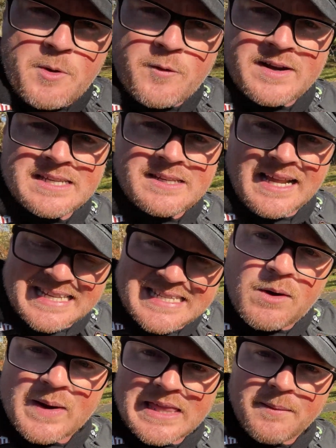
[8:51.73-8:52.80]
over and
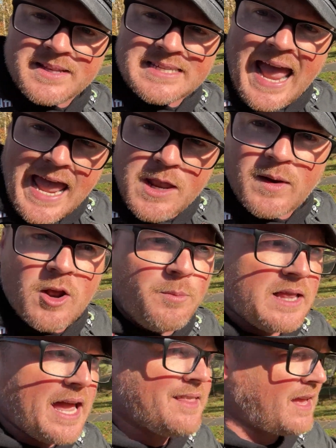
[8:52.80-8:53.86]
sit with him and say, hey, you want to go
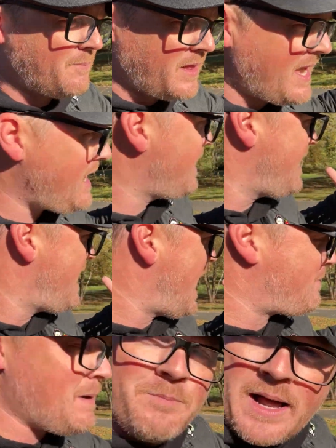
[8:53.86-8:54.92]
play? And they can play and
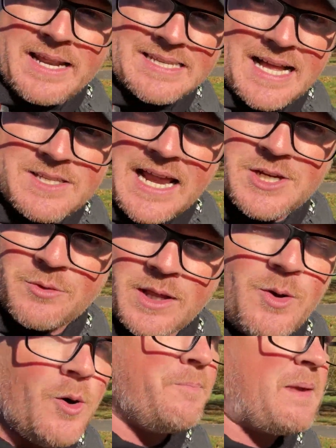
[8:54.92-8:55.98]
be buddies. That's actually really
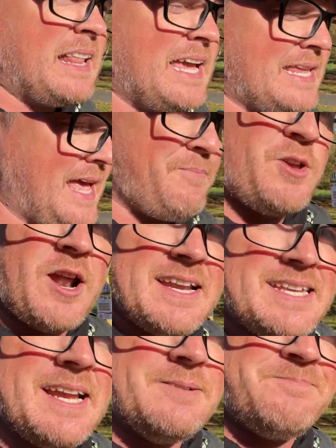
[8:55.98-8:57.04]
cool. I like that. Good
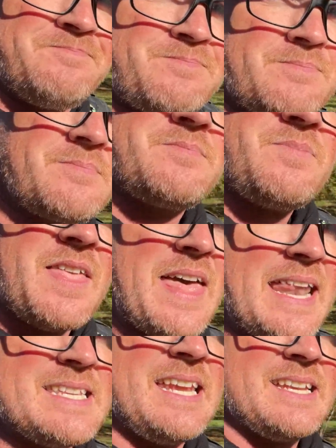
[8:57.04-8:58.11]
idea. That
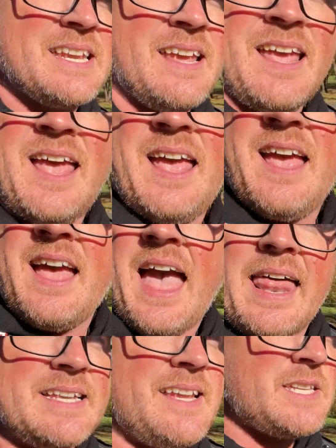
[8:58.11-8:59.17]
is neat.
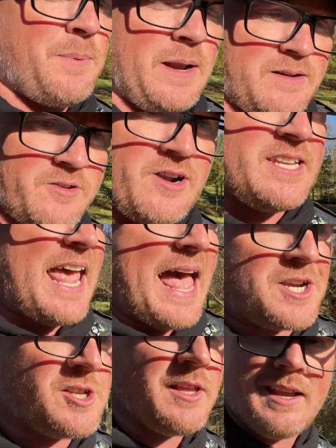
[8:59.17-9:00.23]
And it does appear that there is
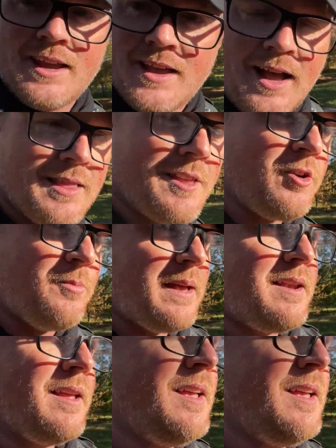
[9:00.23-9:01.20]
actually a little bit